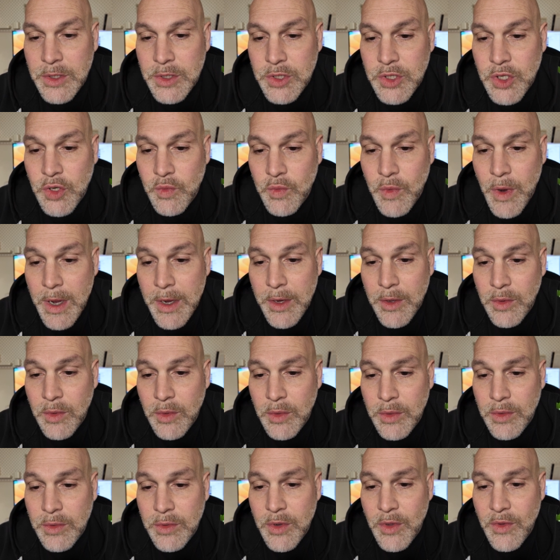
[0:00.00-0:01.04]

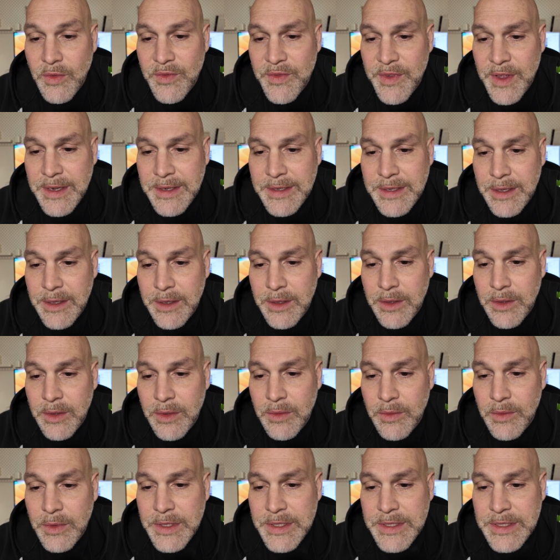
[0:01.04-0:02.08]
Tornano Noventa
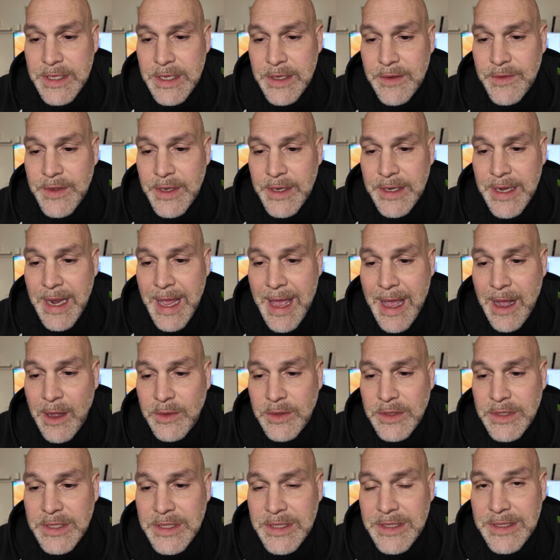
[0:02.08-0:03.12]
received an
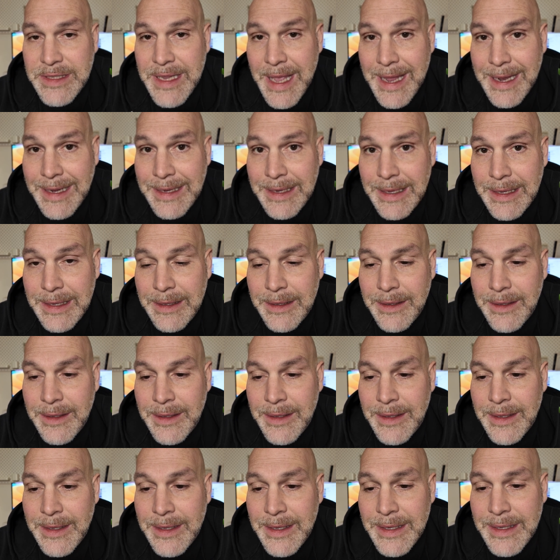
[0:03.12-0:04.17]
outstanding
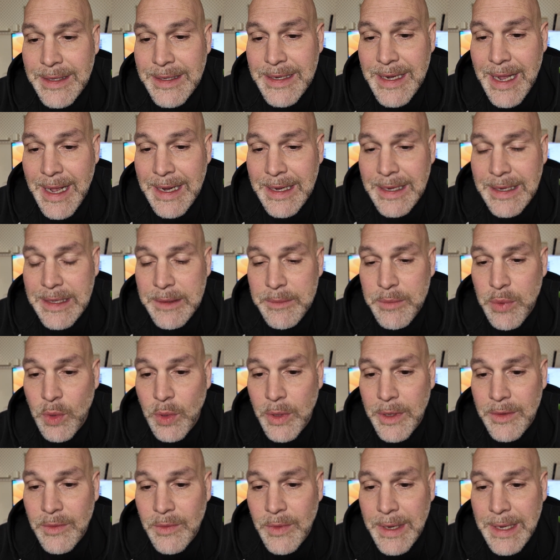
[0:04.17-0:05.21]

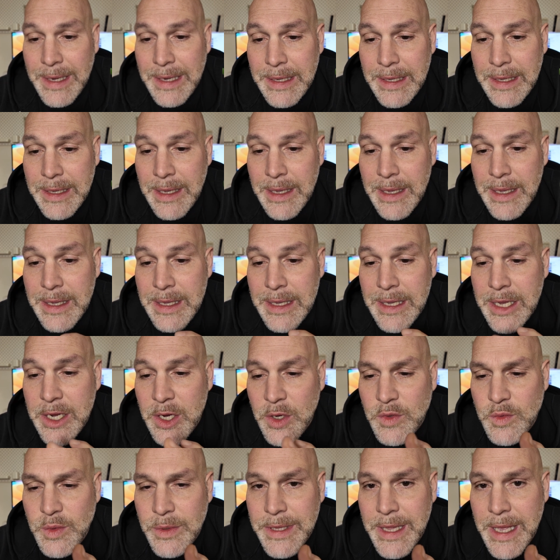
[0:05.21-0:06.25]
90-point rating.
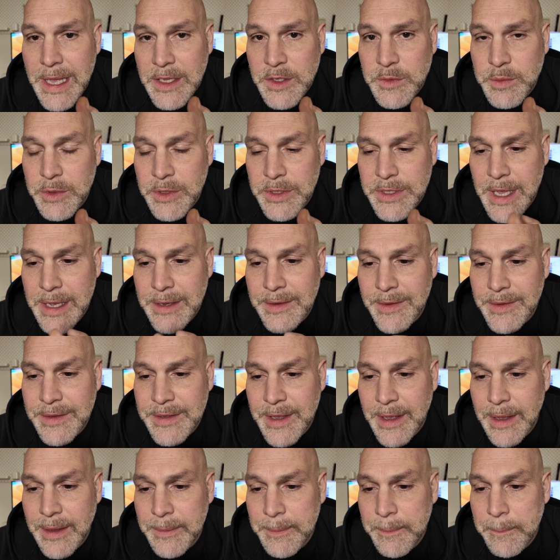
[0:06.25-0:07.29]
Here's what the experts had to
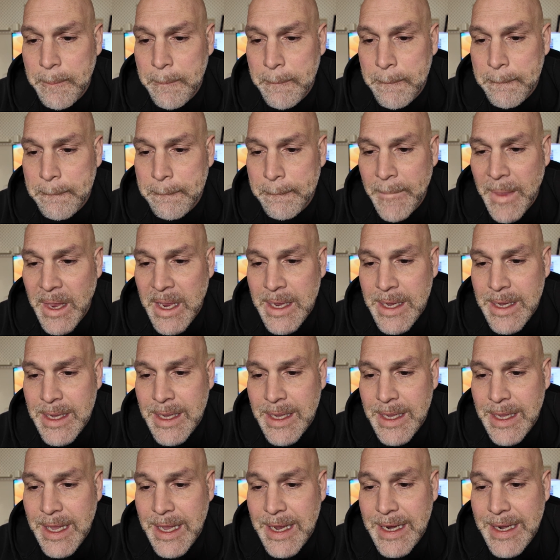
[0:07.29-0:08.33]
say.
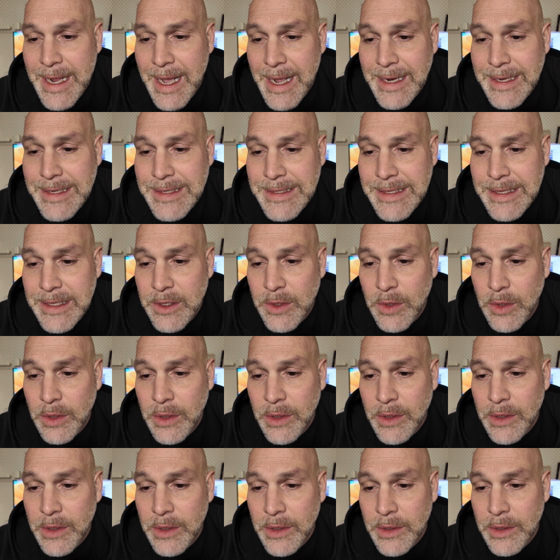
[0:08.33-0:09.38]
An
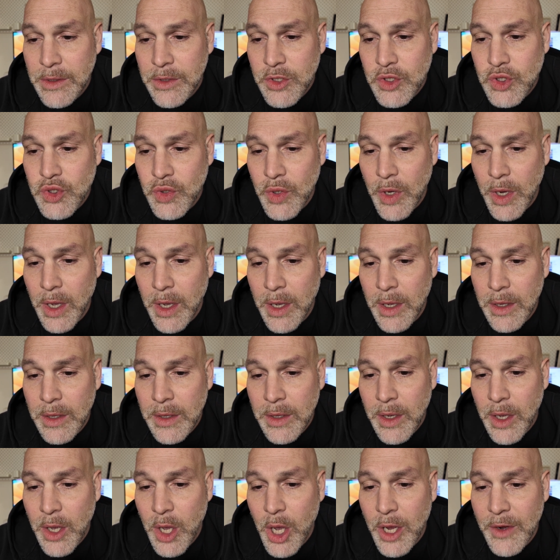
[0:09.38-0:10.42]
ideal draw
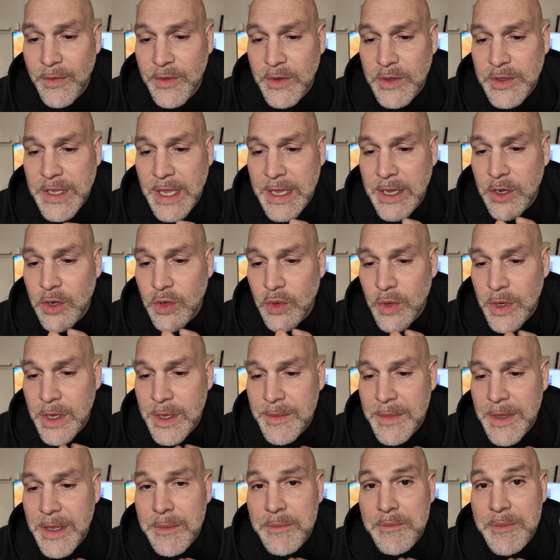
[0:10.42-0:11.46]
offers a
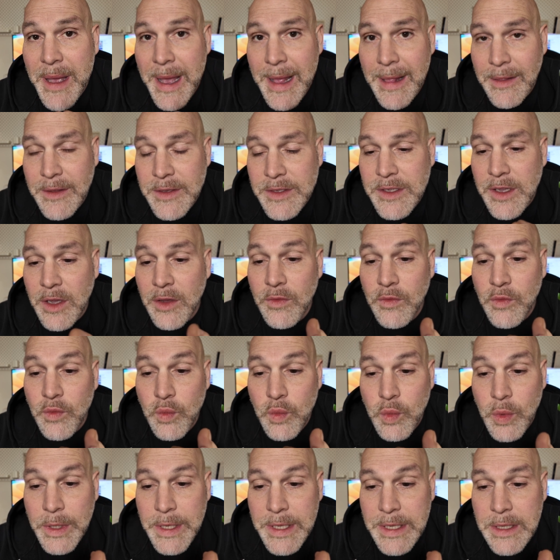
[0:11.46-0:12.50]
creamy balance of
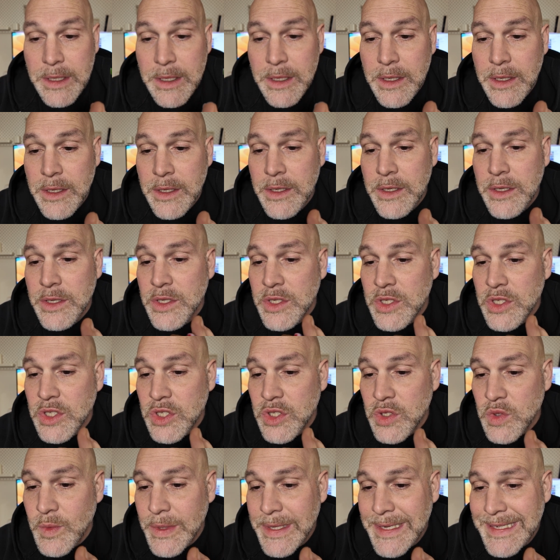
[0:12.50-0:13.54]
woody,
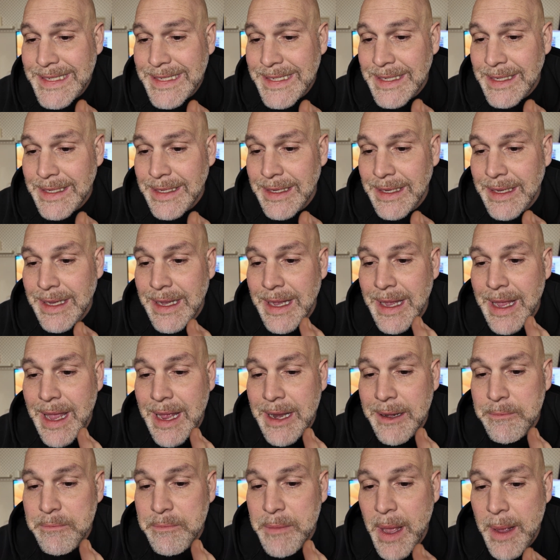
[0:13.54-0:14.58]
sweet,
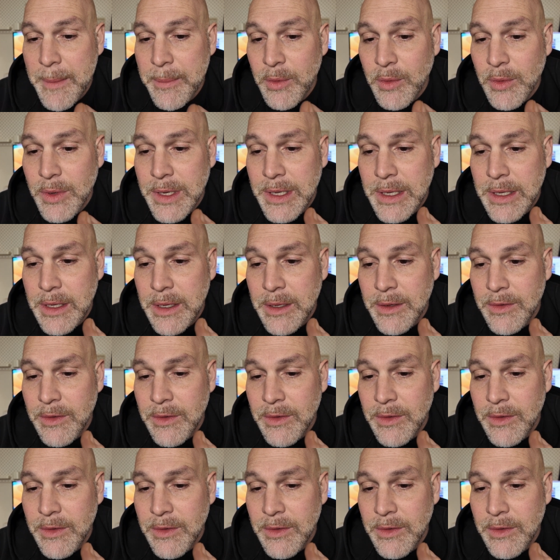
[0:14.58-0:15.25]
and peppery